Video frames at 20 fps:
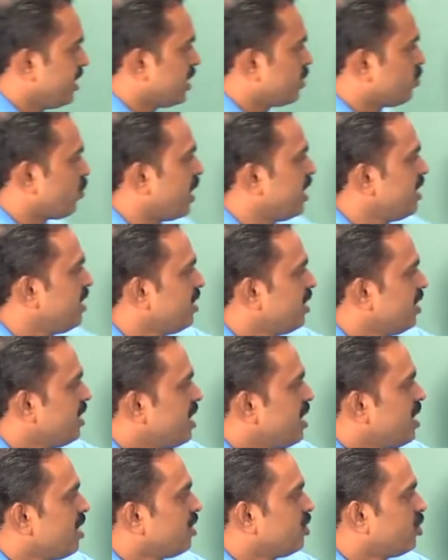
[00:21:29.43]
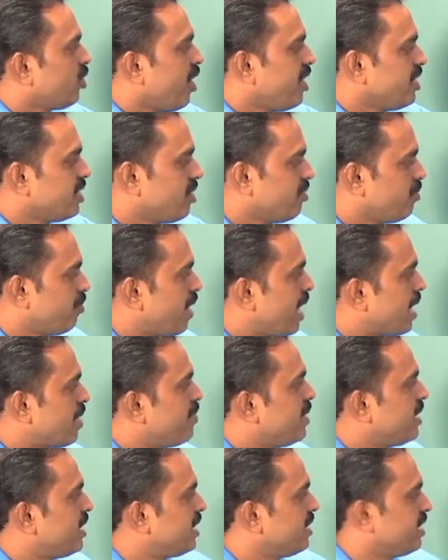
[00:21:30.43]
There is one choice of
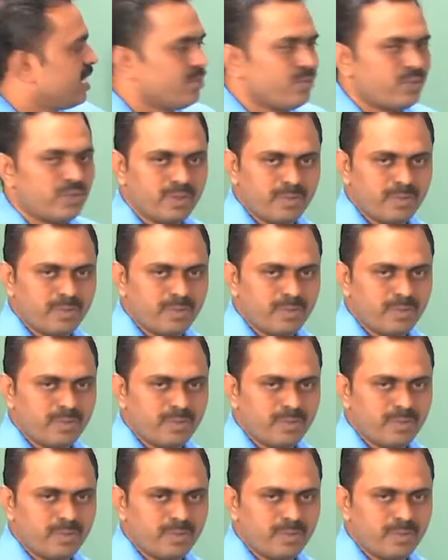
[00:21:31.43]
parameters that